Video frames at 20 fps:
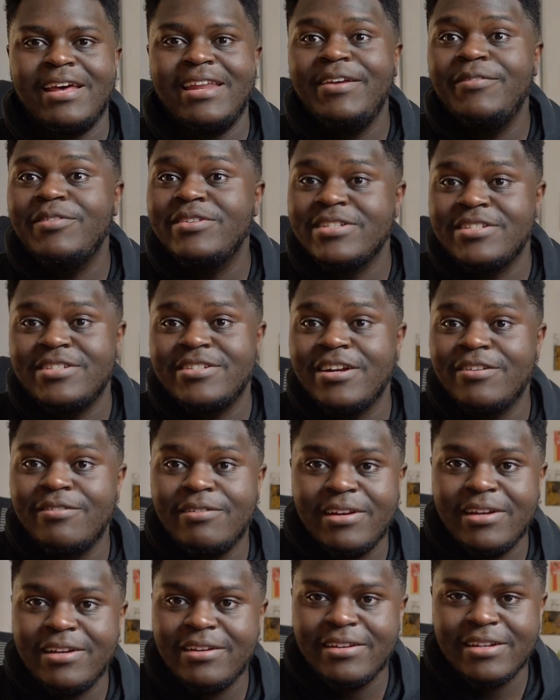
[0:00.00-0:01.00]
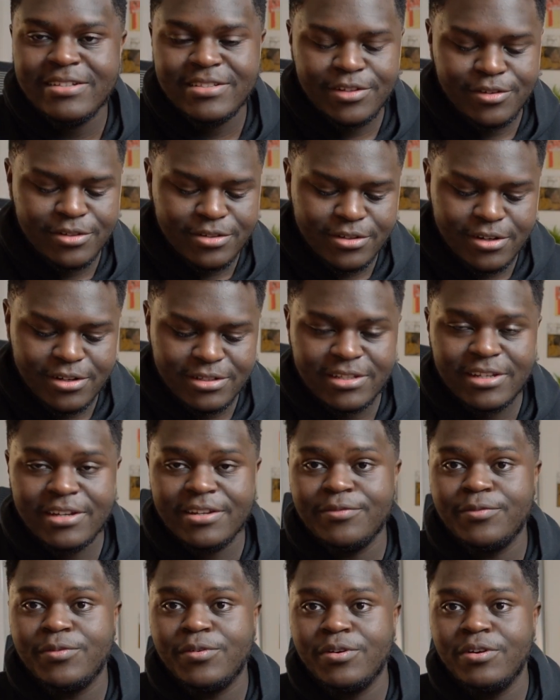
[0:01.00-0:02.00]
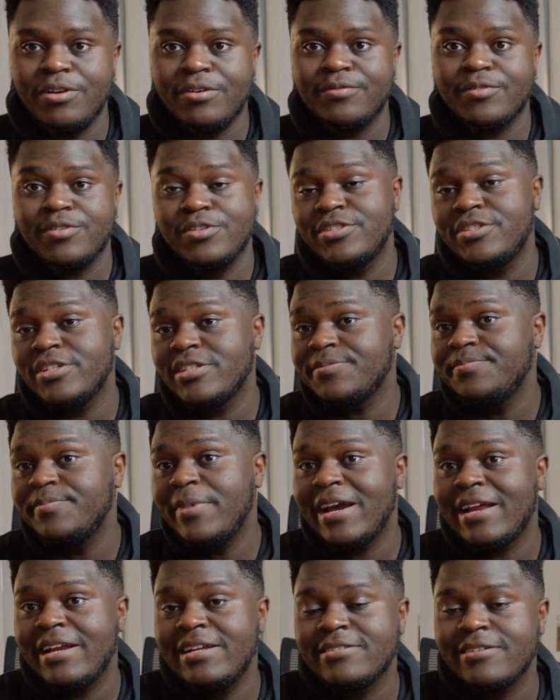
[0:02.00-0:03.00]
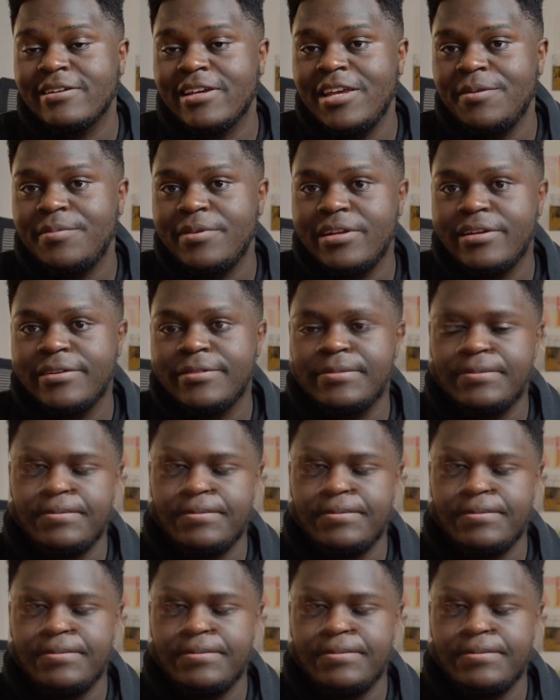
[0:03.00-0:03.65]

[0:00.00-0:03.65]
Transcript: And even just generally, there's a good chance it can fall off because just magnets are keeping it.